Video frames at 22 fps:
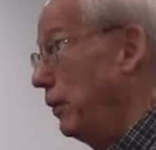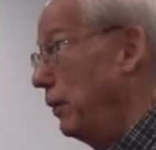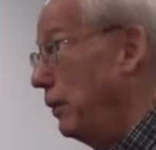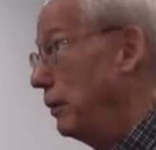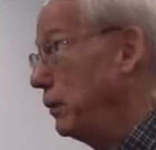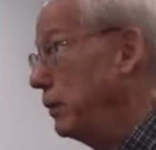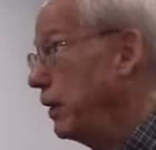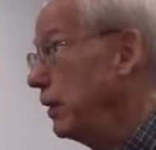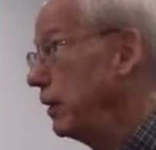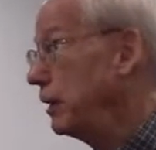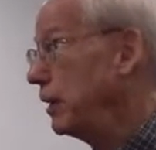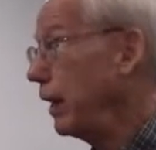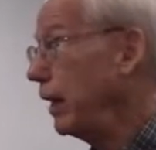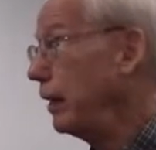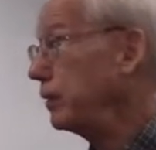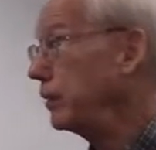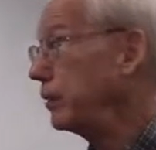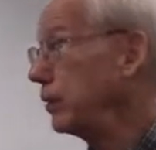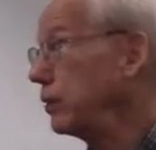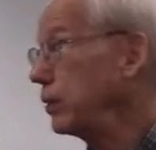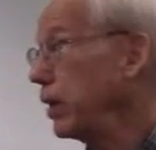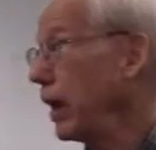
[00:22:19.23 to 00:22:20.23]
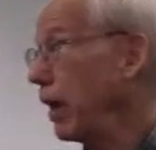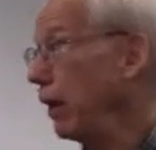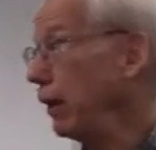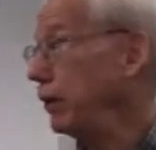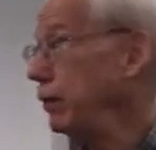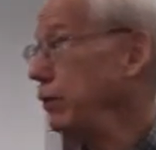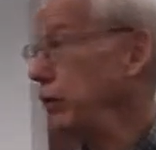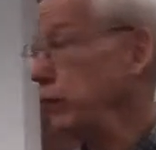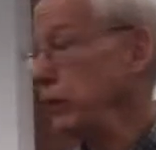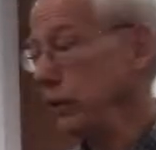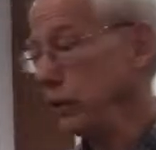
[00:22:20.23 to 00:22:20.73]
You see, it takes a
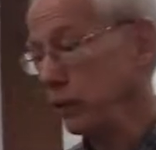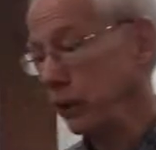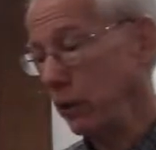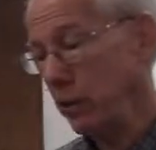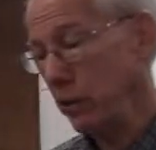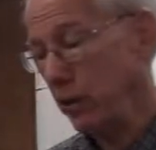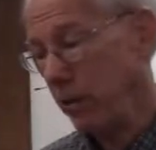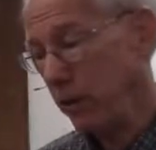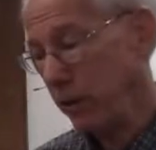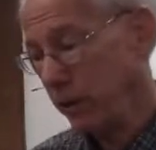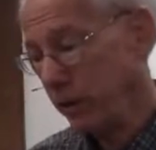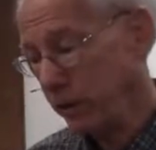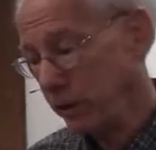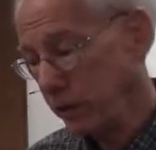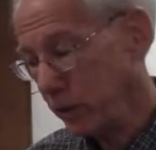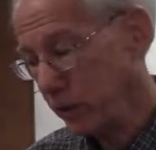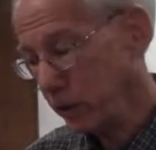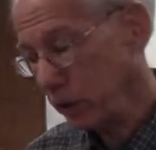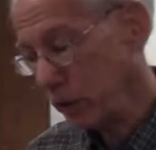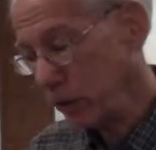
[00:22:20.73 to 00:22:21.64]
challenging turn as the